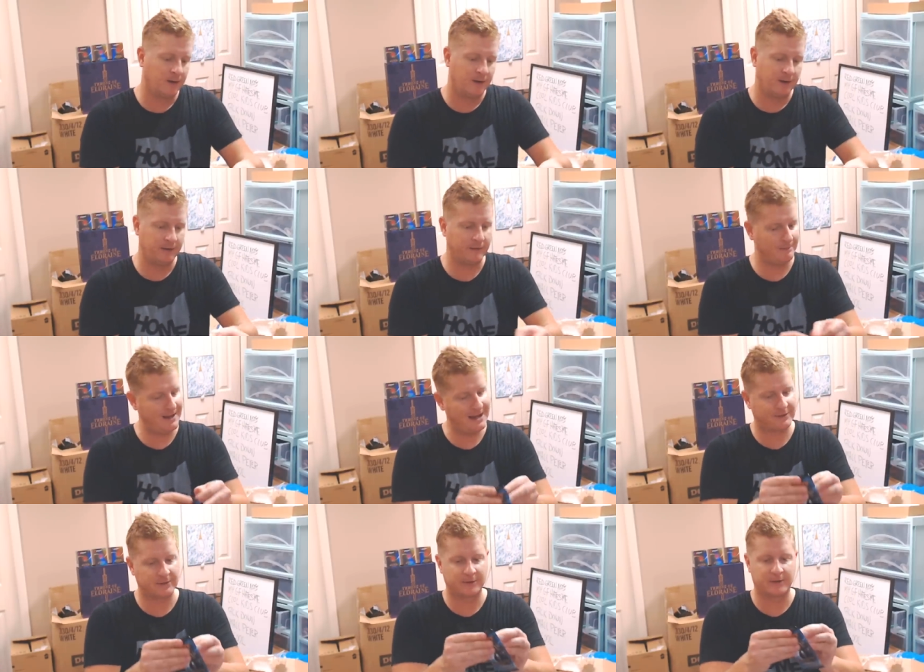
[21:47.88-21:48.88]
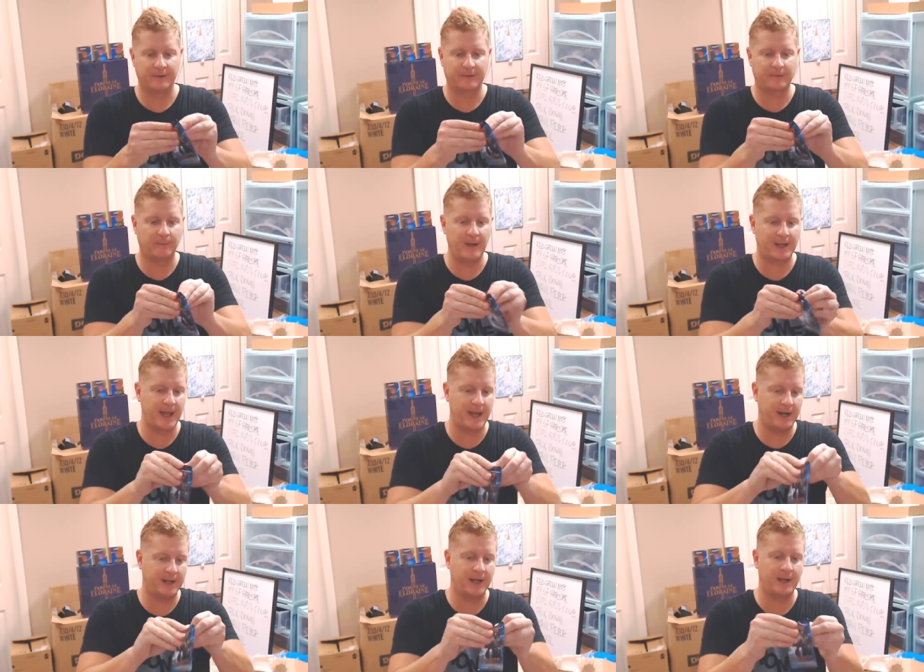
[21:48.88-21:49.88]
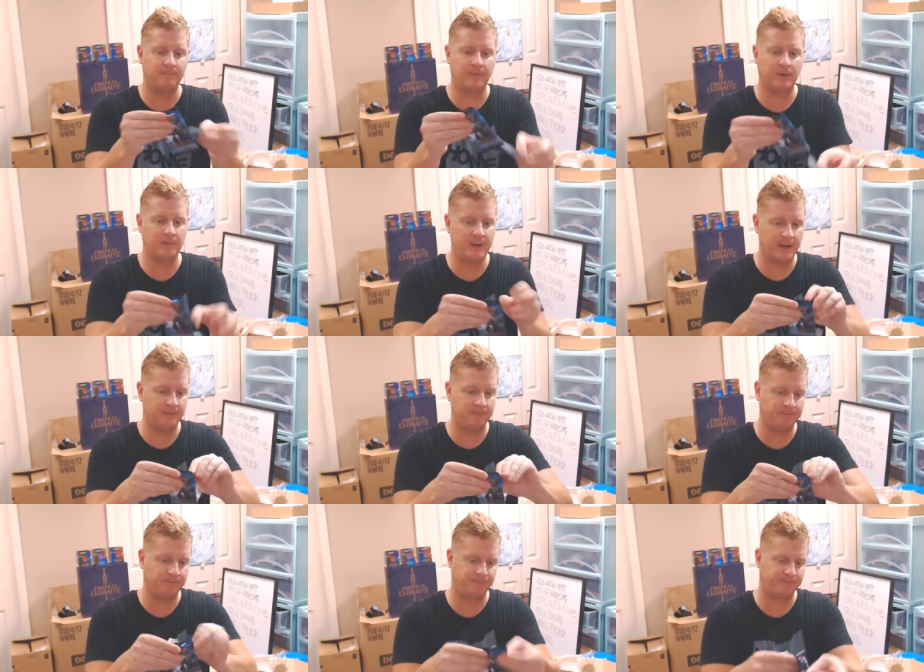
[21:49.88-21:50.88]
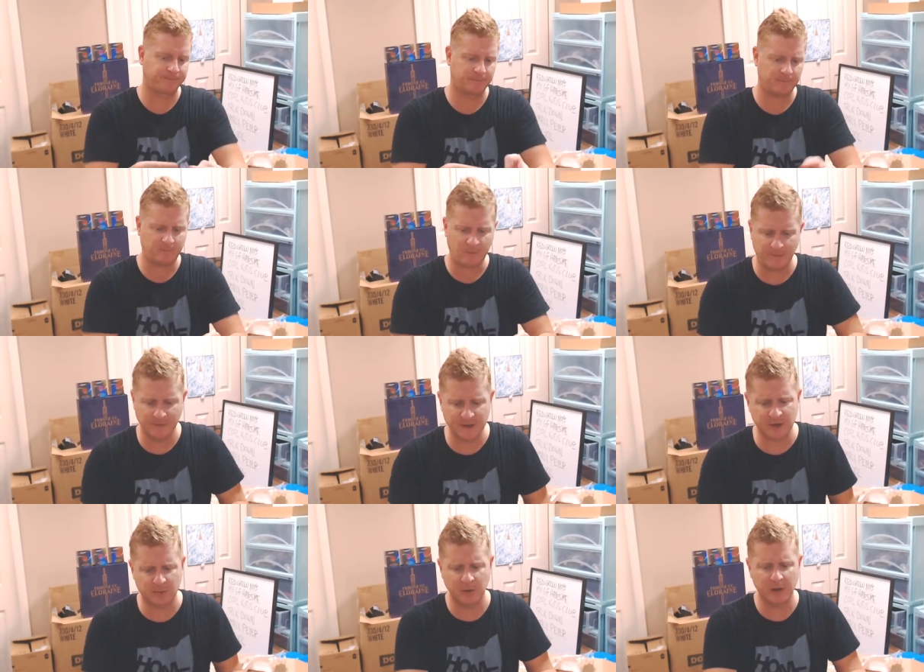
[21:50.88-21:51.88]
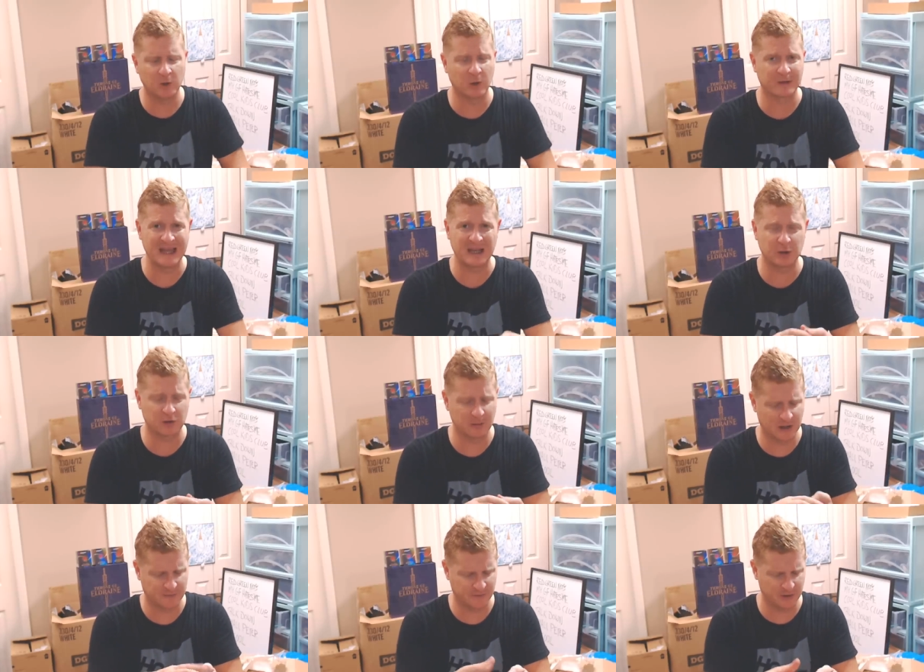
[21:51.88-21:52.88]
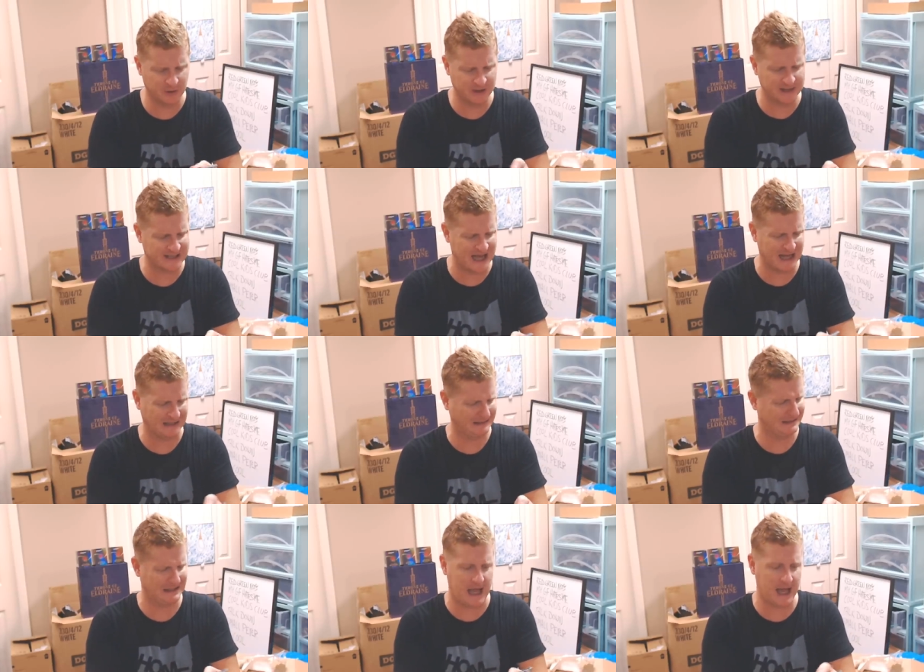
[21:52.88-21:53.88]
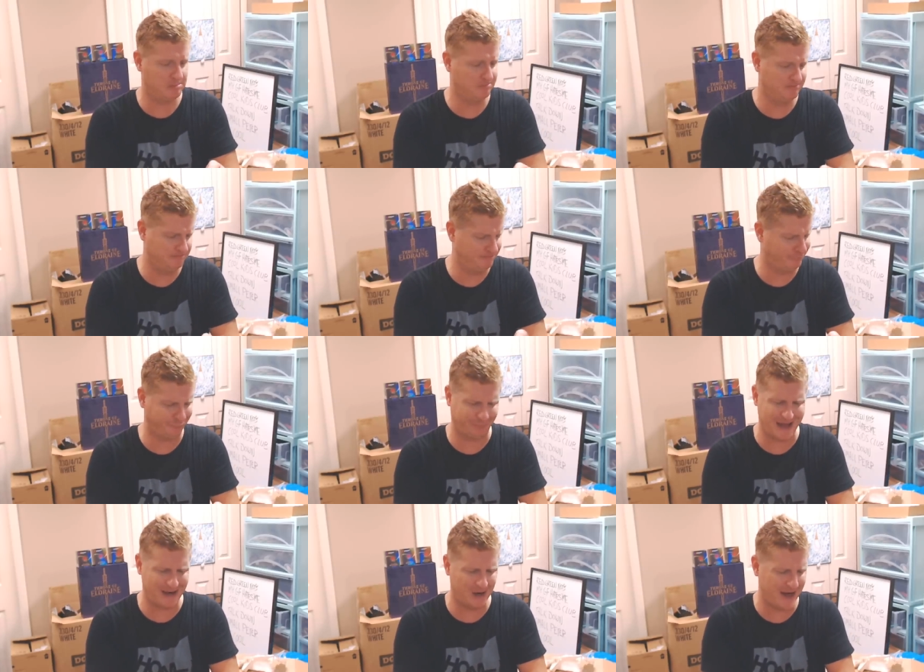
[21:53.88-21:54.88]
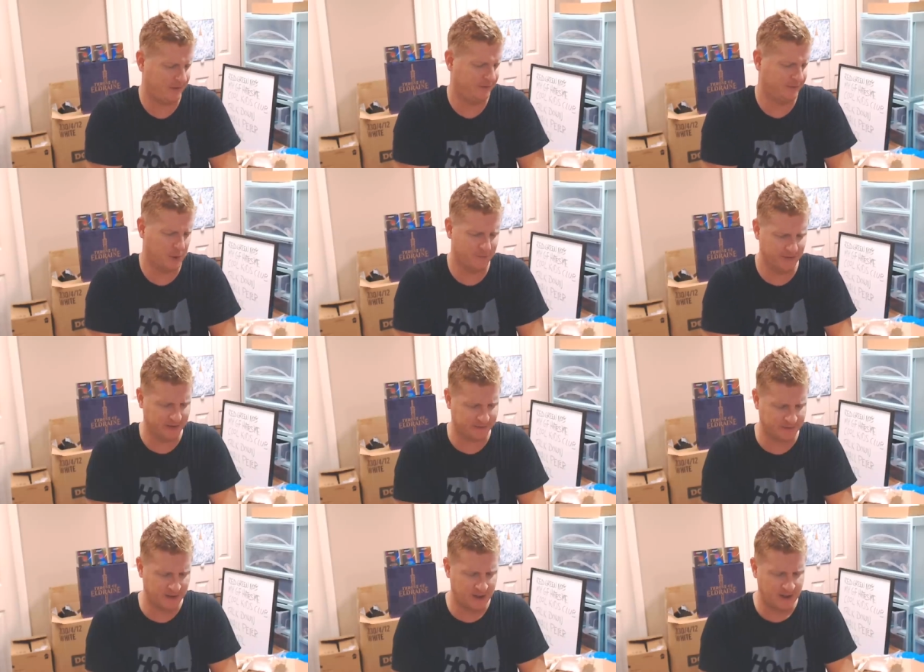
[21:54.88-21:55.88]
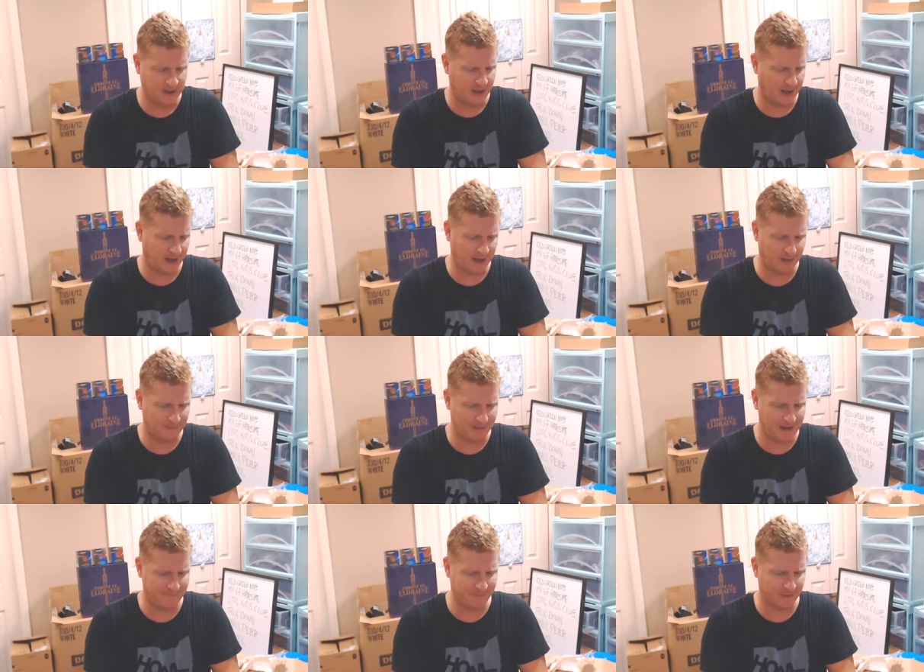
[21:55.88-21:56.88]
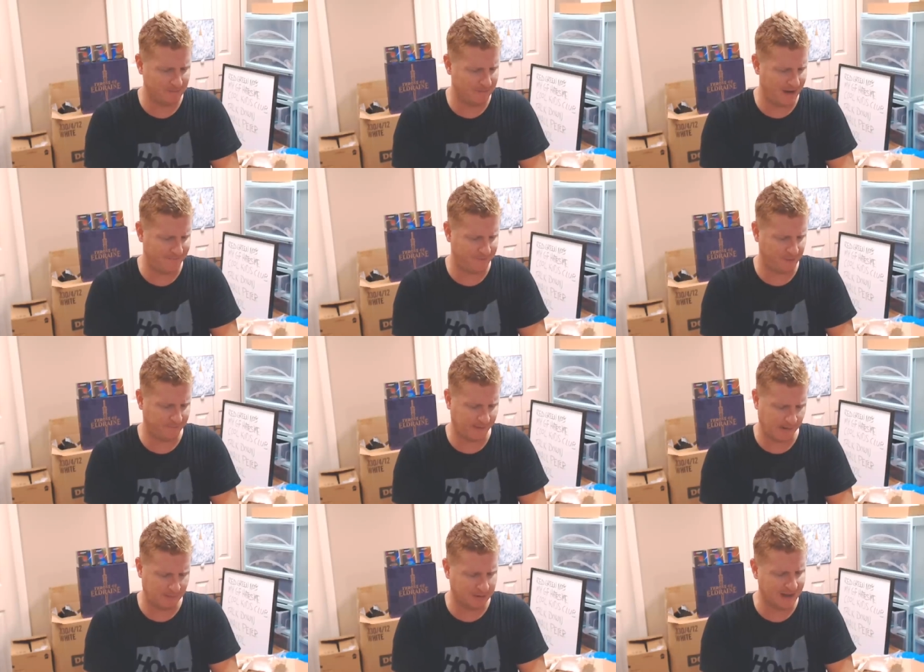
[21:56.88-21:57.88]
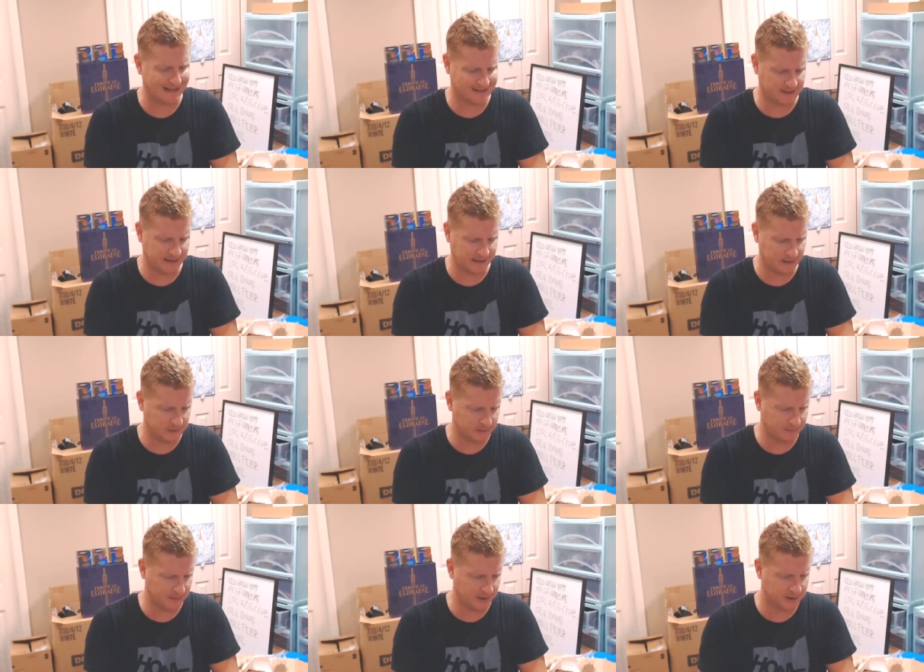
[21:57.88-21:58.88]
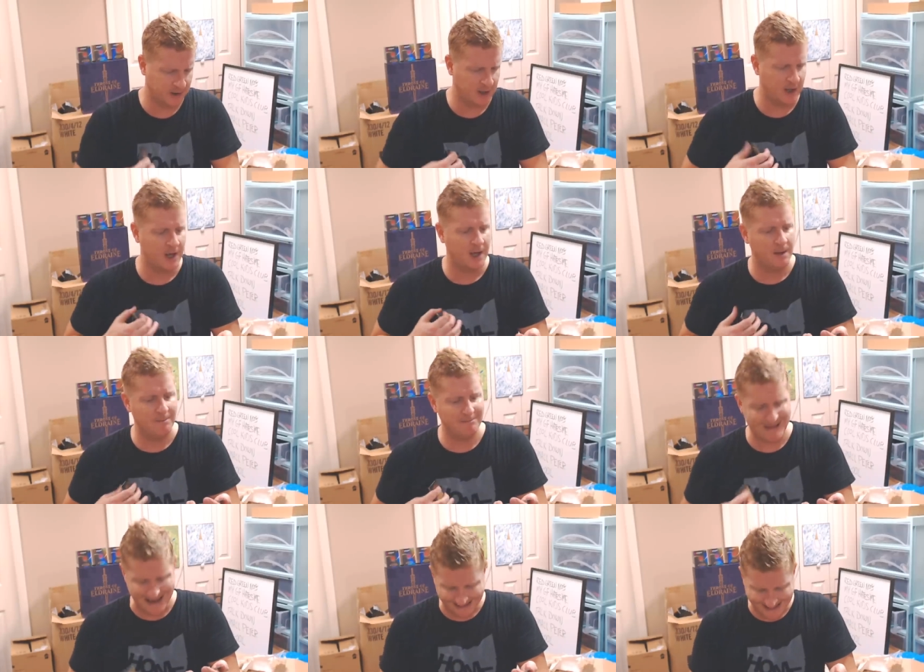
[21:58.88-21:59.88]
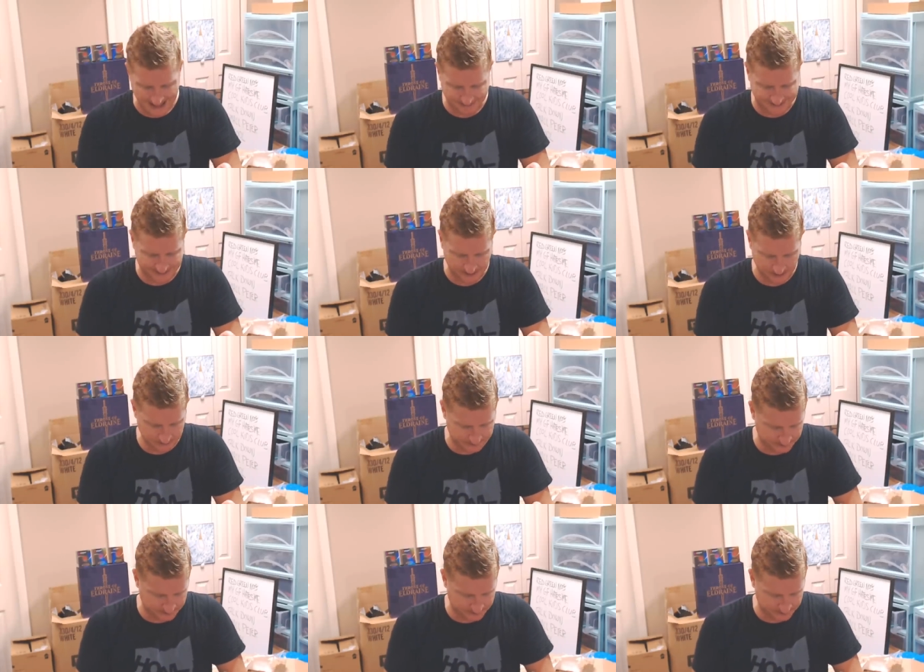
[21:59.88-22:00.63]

Another Masters. Let's go back at it again. Oh man, this is really cool. Thank you so much for doing this. I I I don't I don't deserve this. Um, I'm very I feel very blessed. Thank you so much. Madcap skills.